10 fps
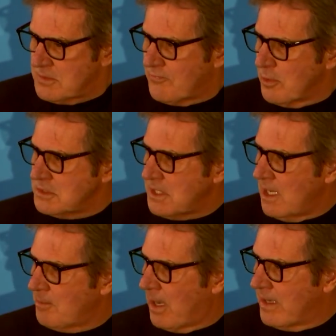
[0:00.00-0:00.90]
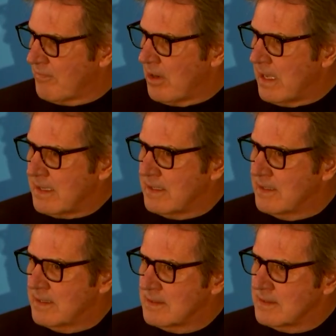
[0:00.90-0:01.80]
first time I ever had
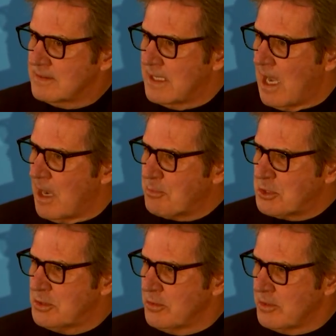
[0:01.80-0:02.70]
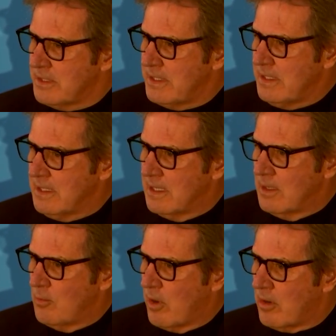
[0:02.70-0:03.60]
the opportunity
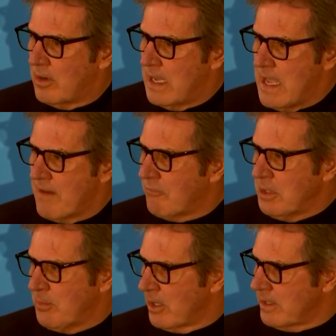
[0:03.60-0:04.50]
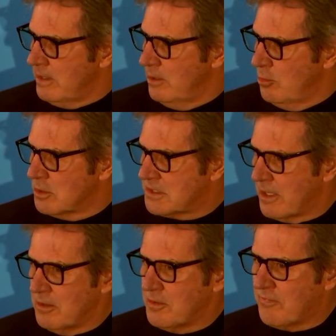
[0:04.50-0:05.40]
where everybody who was
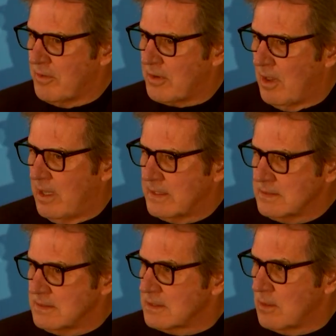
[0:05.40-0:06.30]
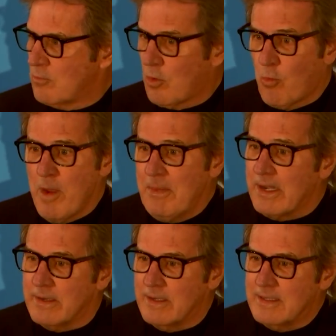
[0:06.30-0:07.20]
there on the front lines were
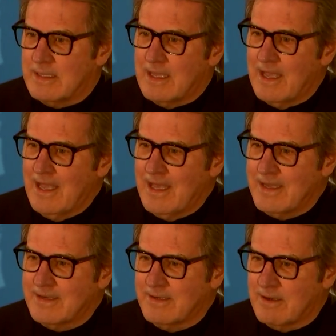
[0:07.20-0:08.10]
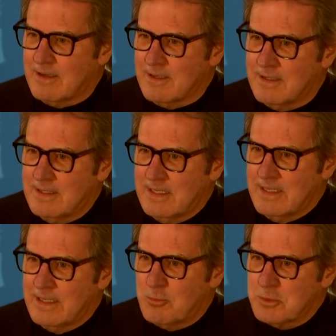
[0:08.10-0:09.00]
women. And
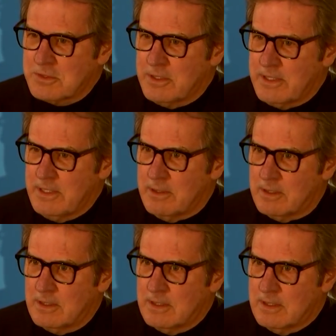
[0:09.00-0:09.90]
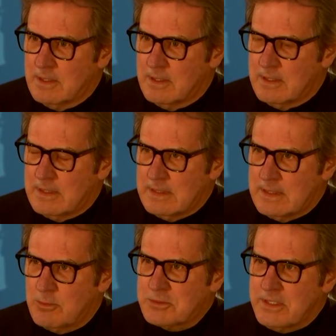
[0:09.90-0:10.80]
it was an
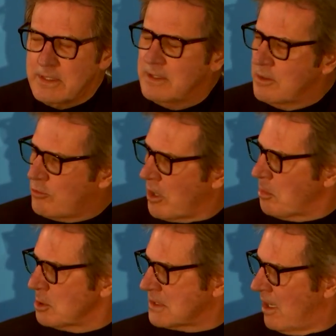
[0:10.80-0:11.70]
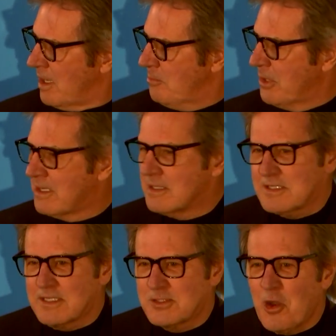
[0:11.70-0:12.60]
incredible time because
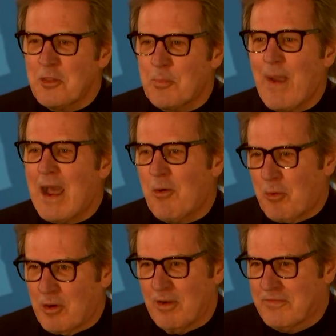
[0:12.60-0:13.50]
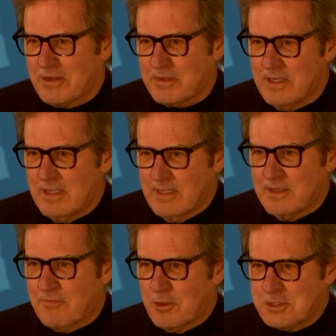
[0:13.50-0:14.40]
I saw the power of it
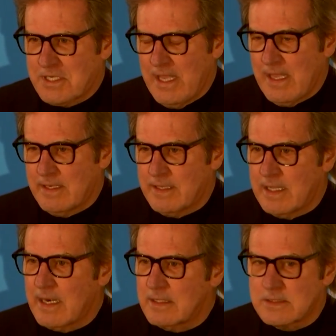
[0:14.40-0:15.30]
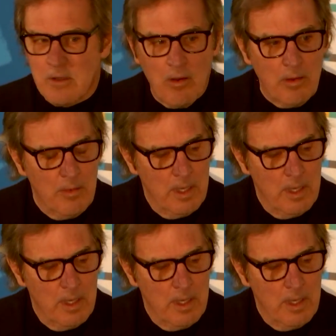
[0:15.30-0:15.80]
firsthand, and I saw